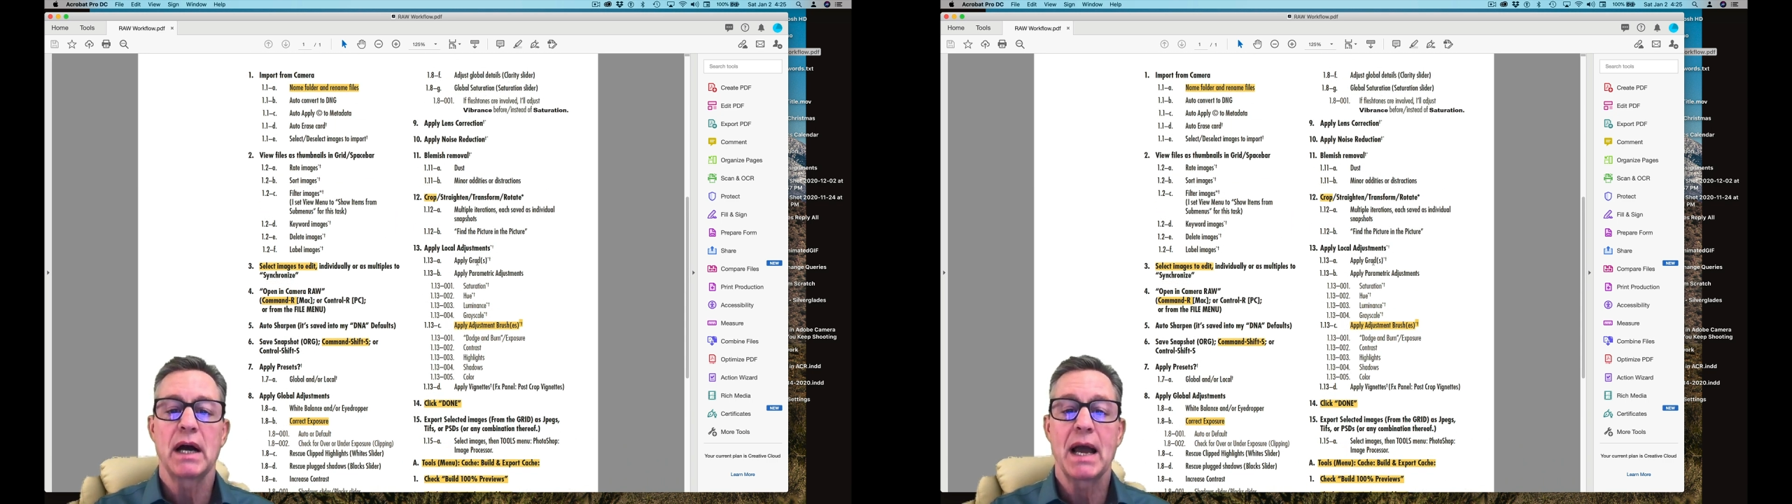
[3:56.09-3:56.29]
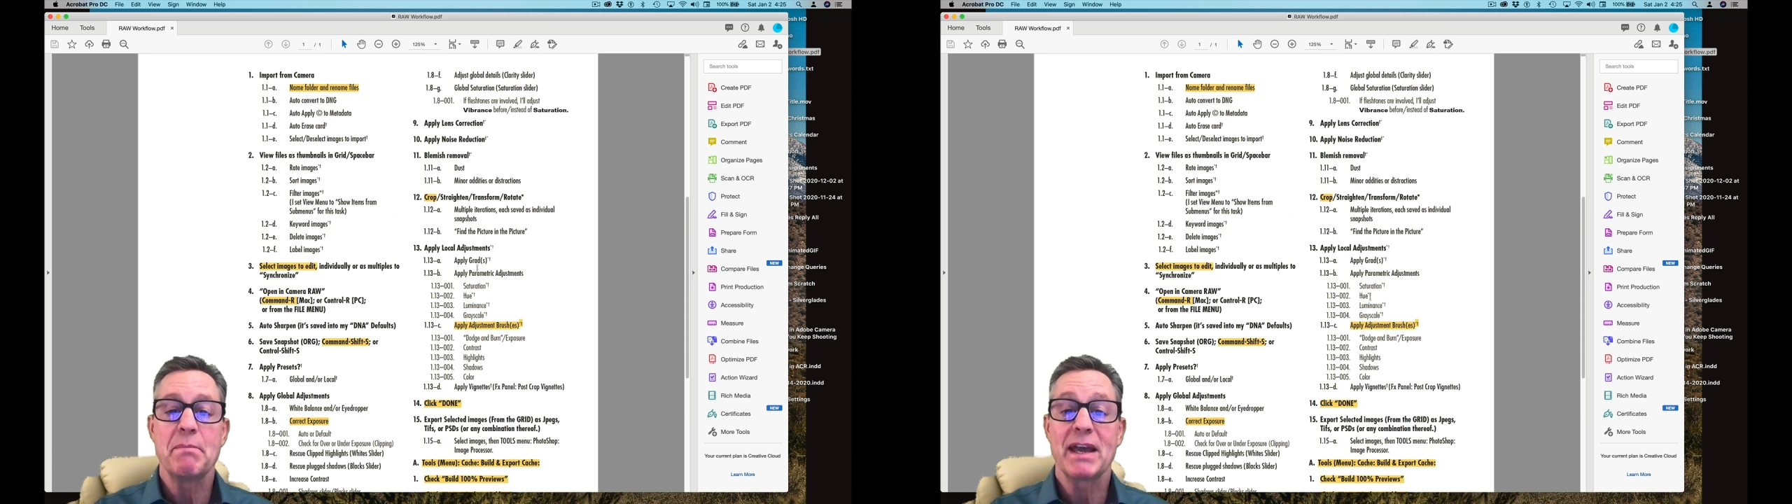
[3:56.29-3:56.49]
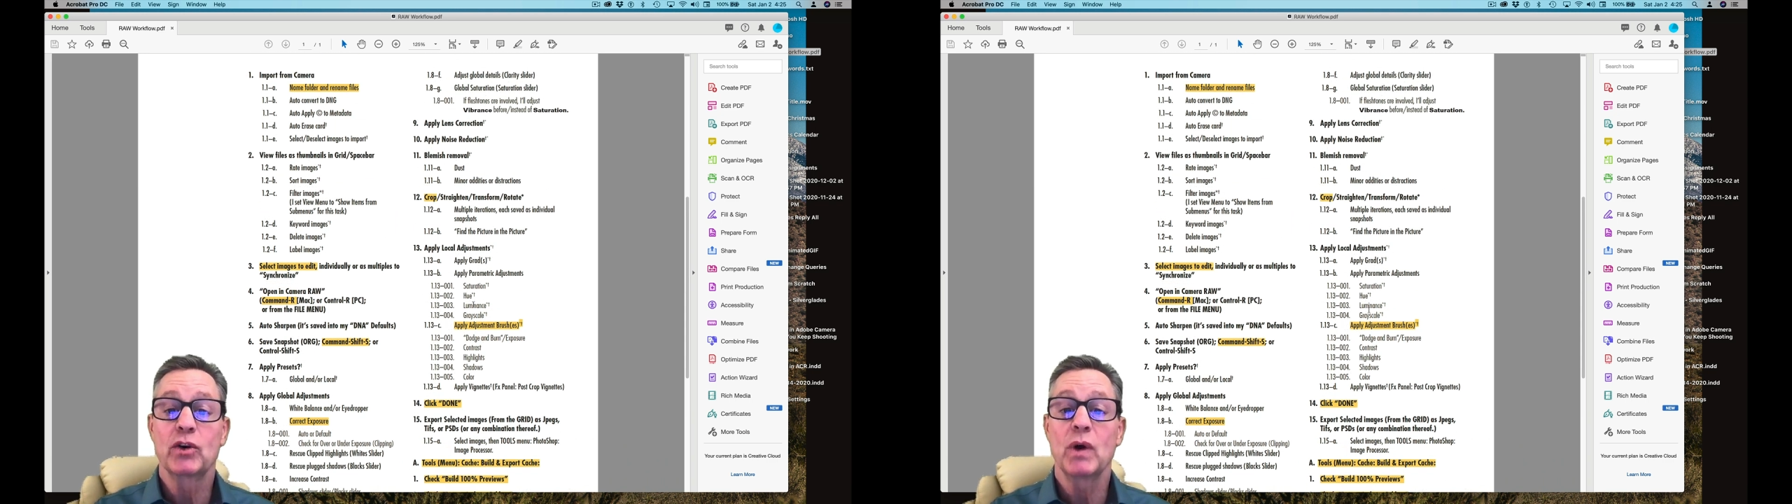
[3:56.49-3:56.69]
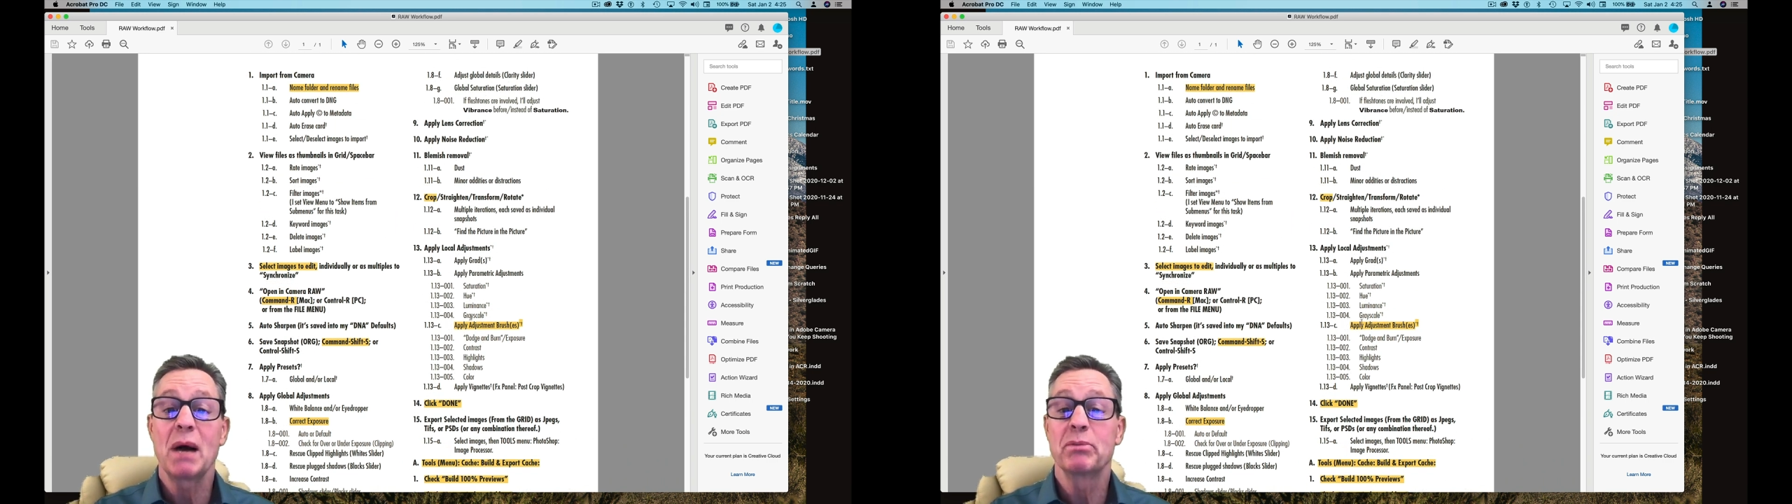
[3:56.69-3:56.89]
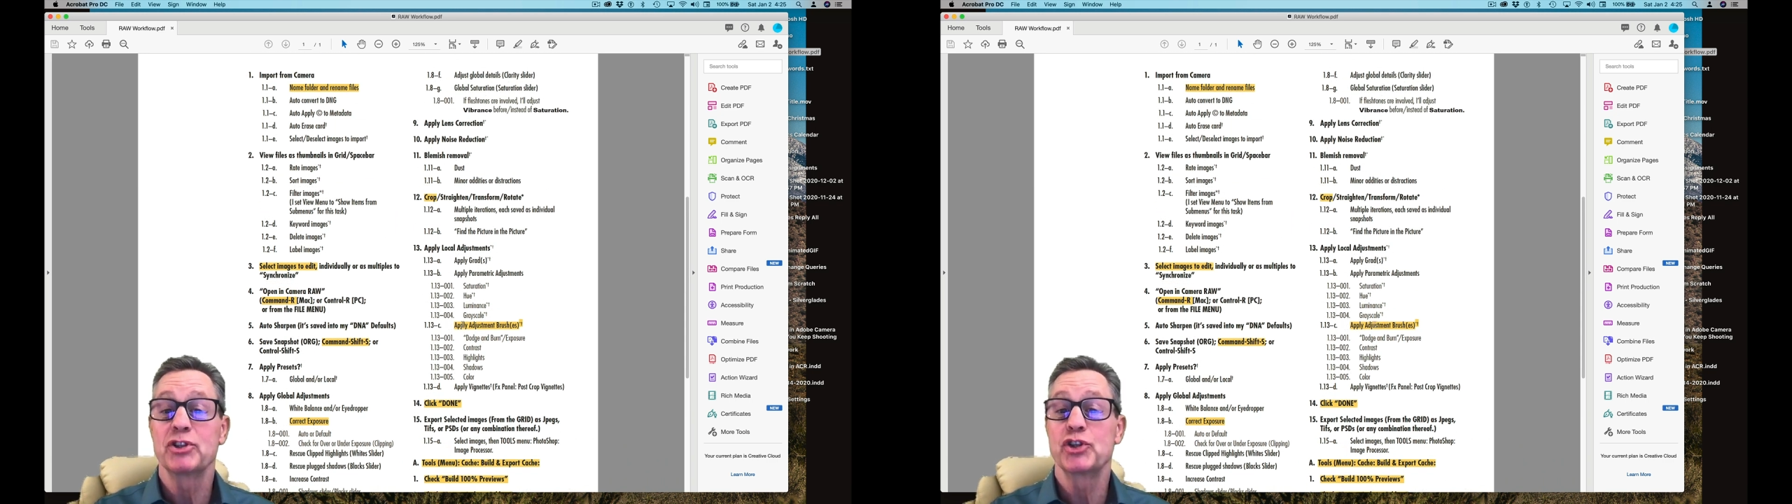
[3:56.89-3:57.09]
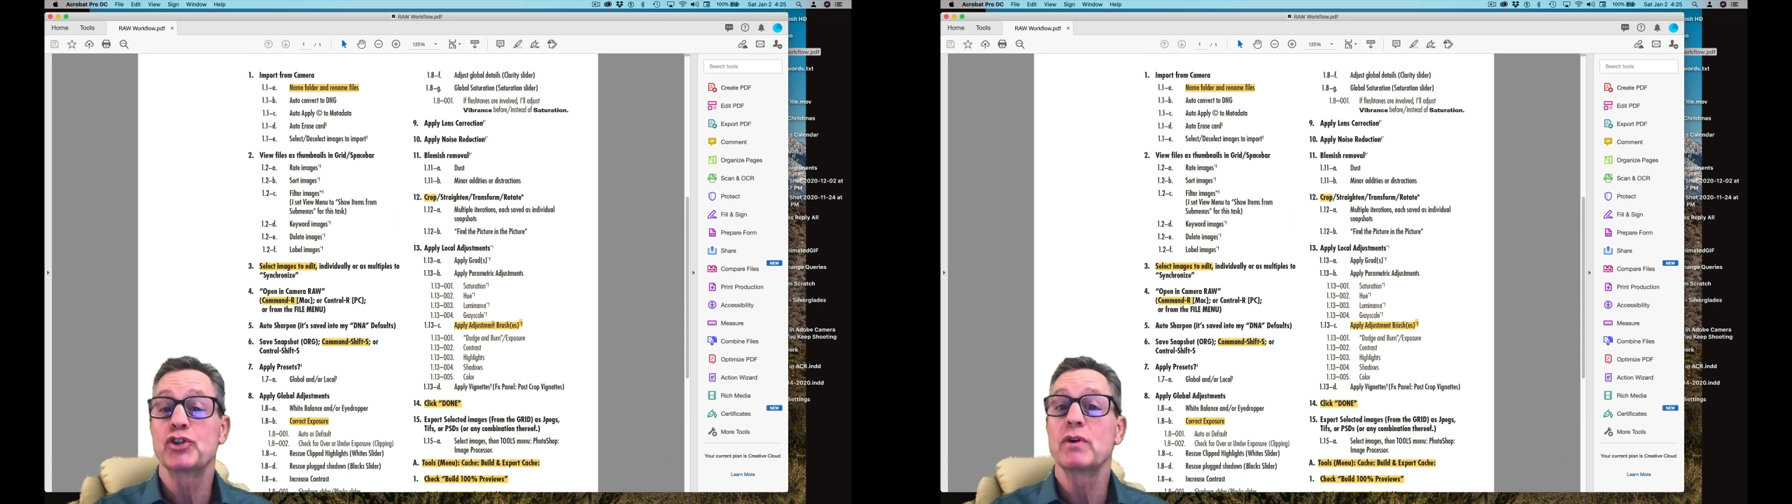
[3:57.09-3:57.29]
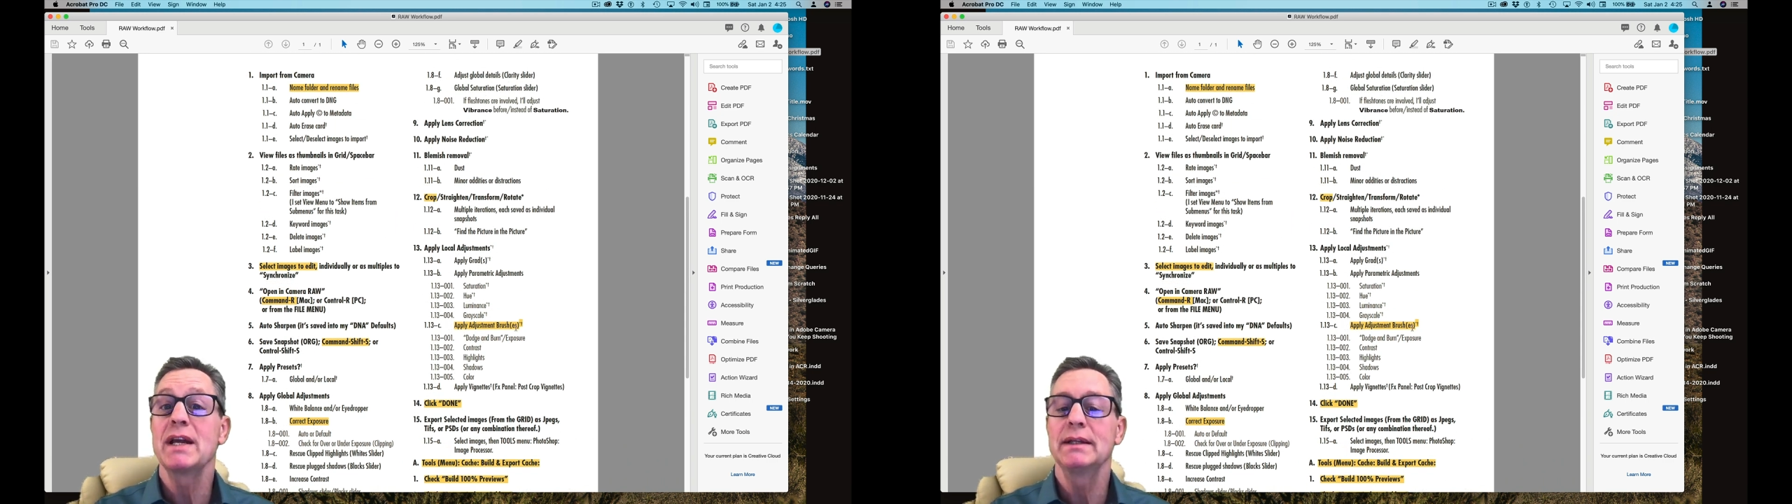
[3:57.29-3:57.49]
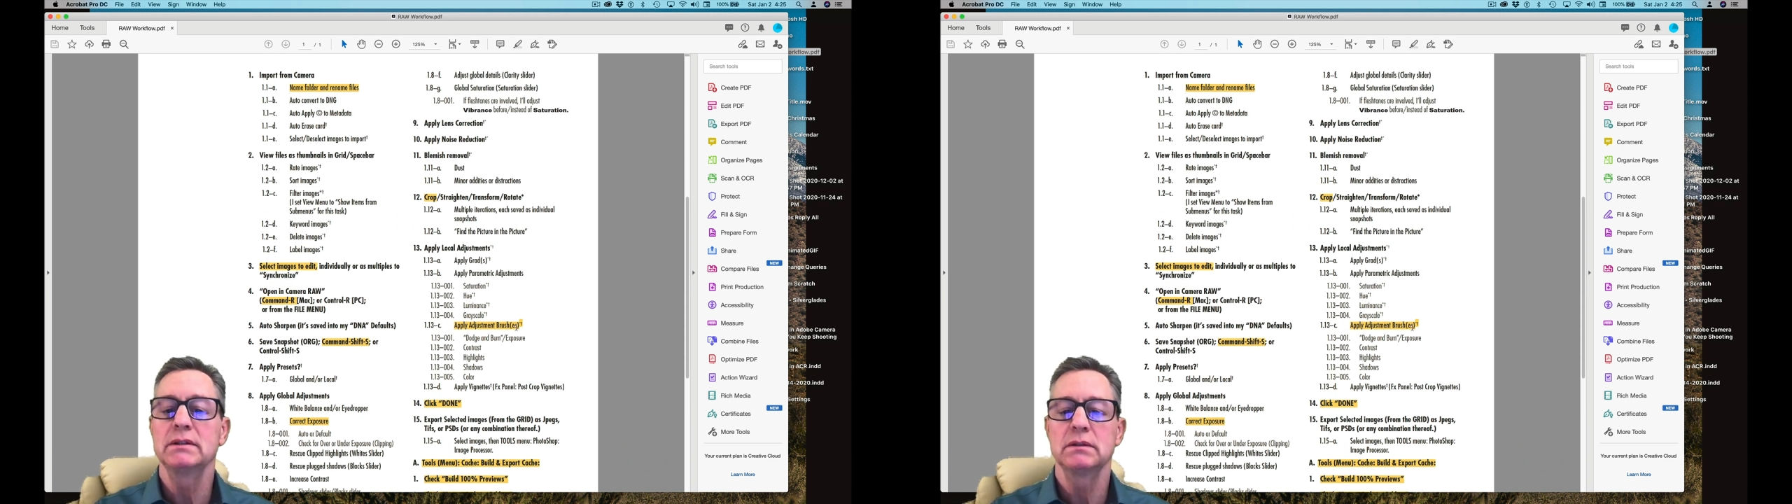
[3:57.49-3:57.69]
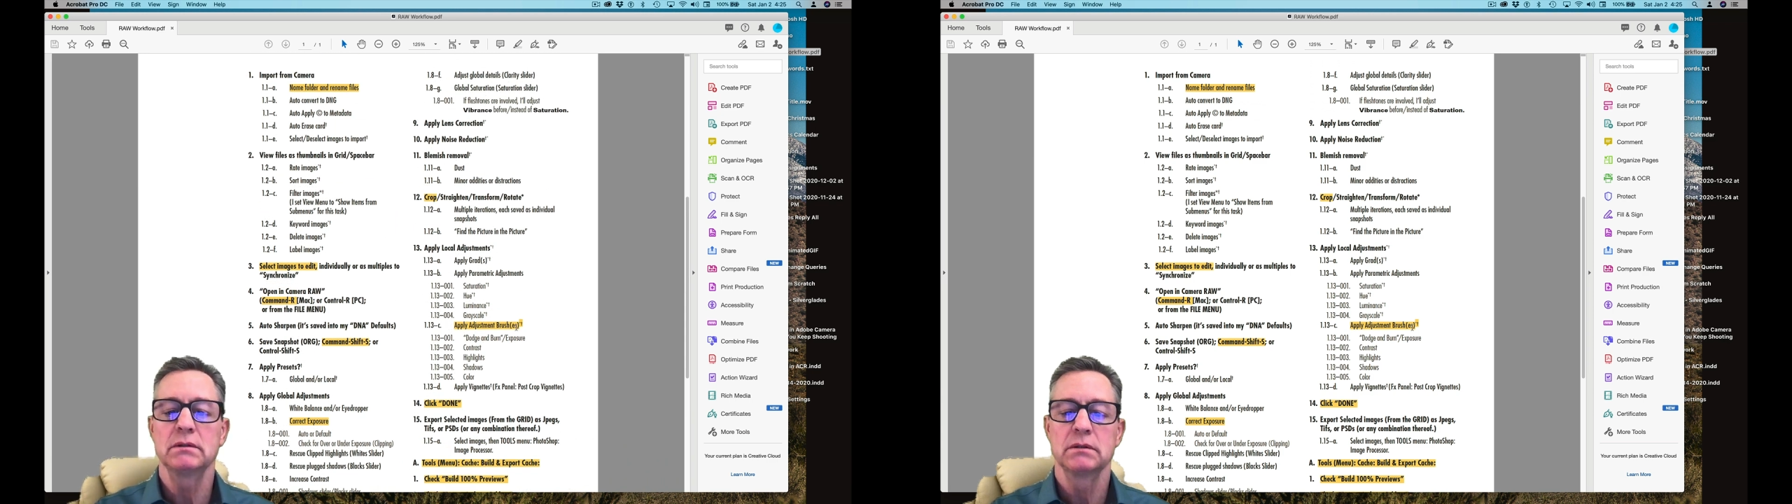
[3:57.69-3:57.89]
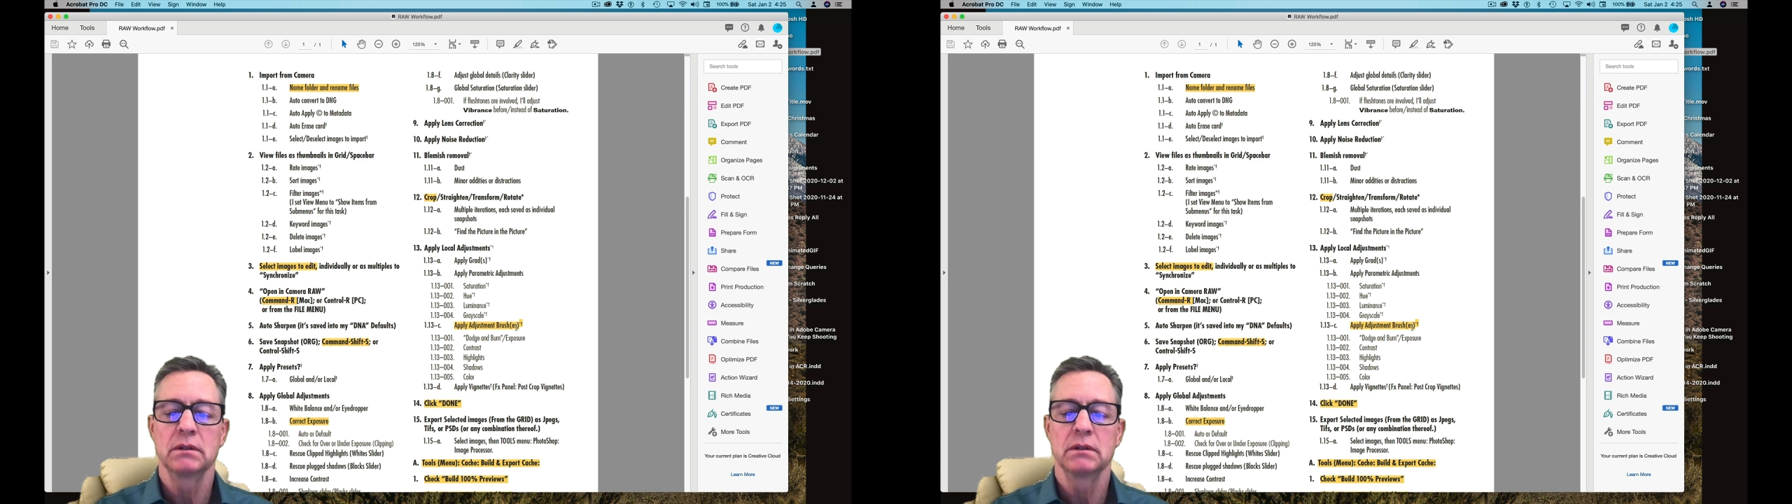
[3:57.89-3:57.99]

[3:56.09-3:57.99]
I may crop or straighten.